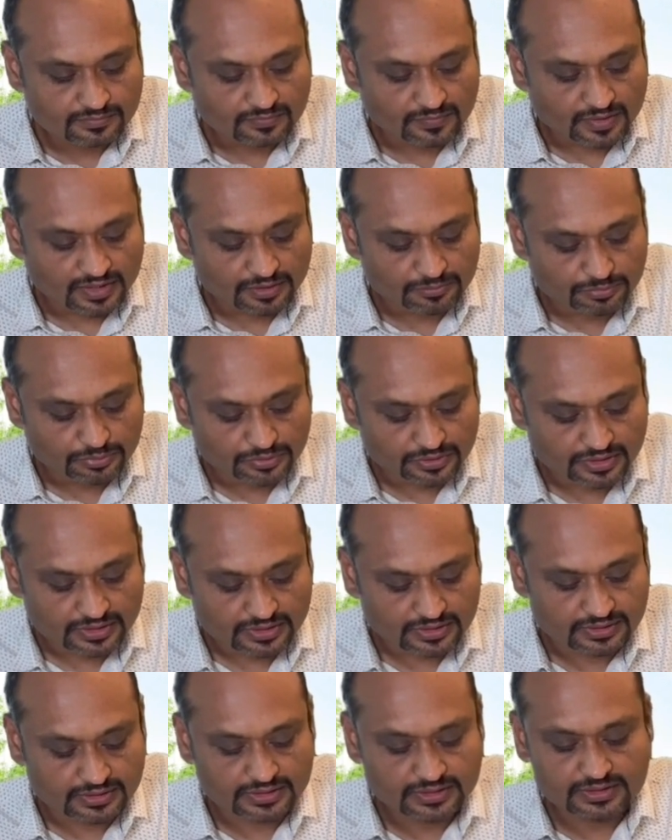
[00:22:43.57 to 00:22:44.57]
and put it
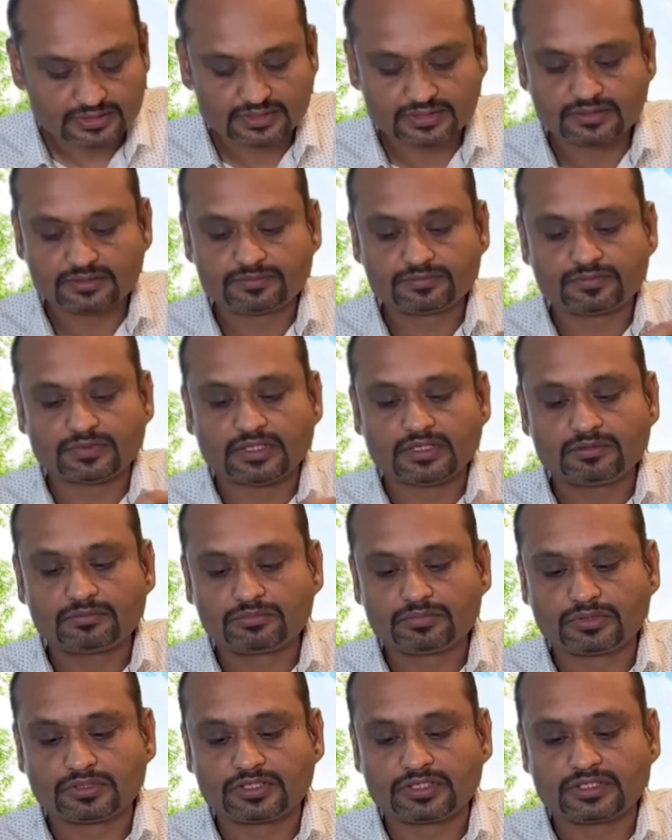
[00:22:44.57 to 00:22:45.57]
in this and
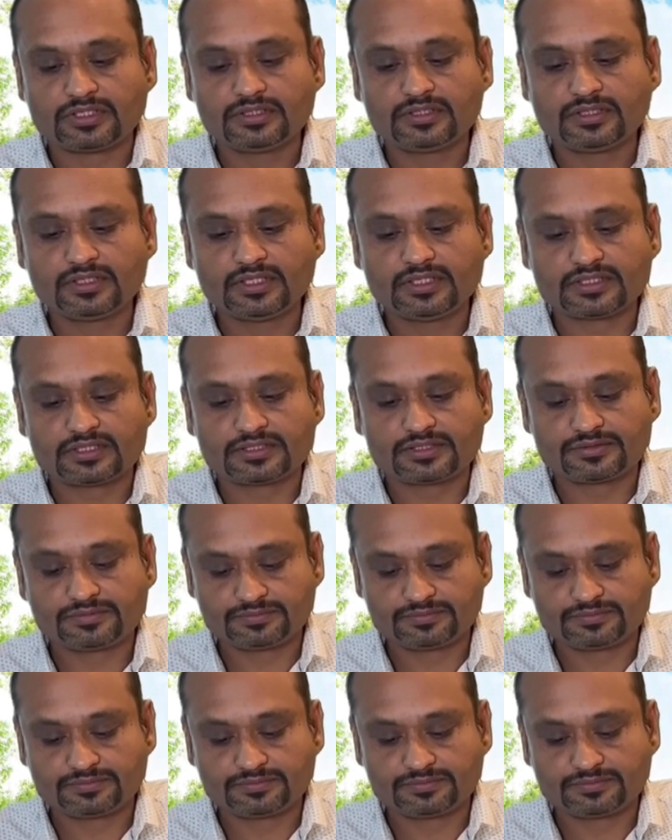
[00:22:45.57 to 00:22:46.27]
put it in this.